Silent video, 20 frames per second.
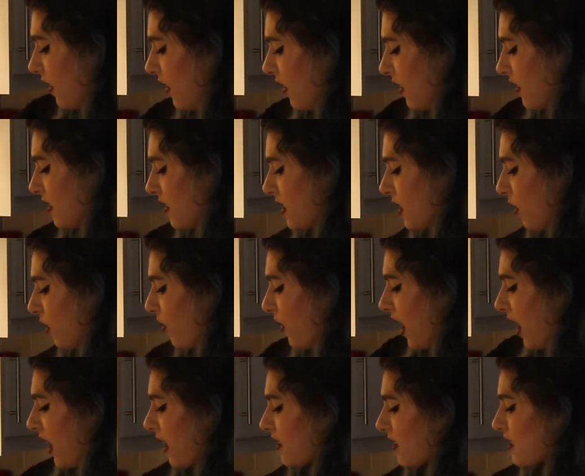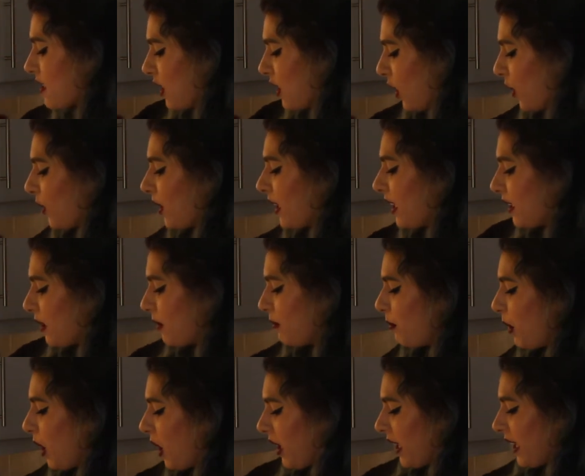until that slowly
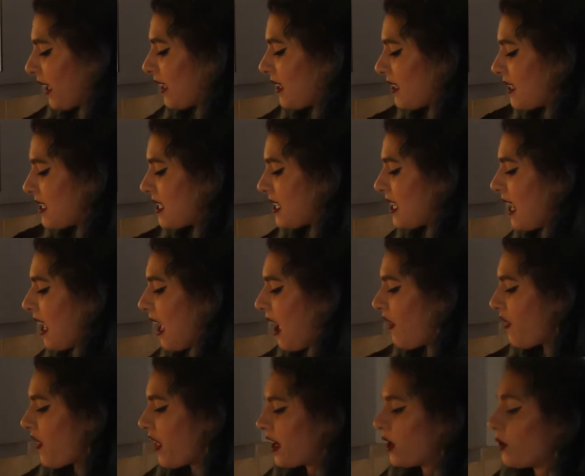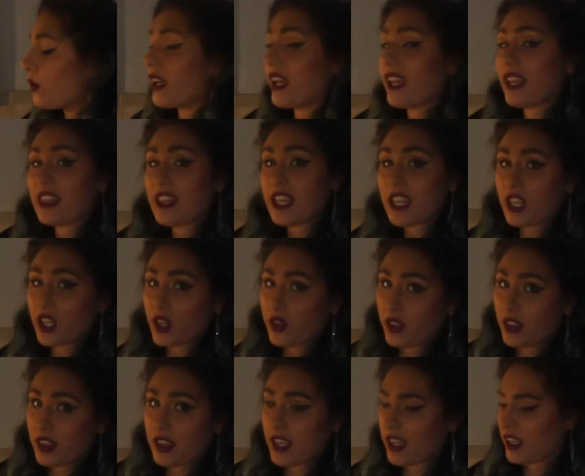combines, and then it will get thicker
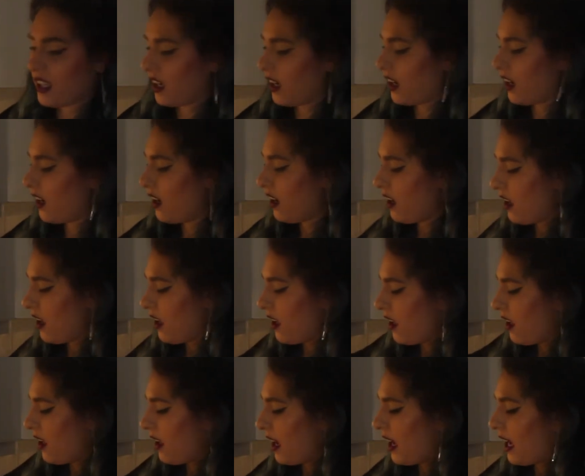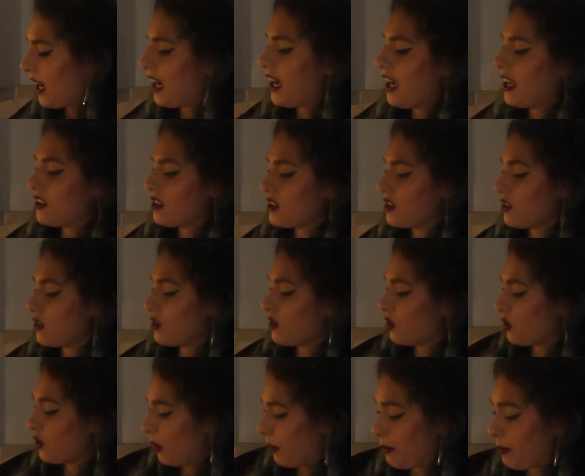and thicker and
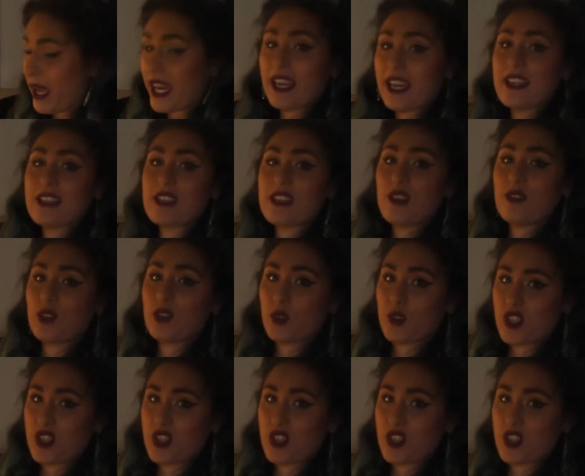the base of your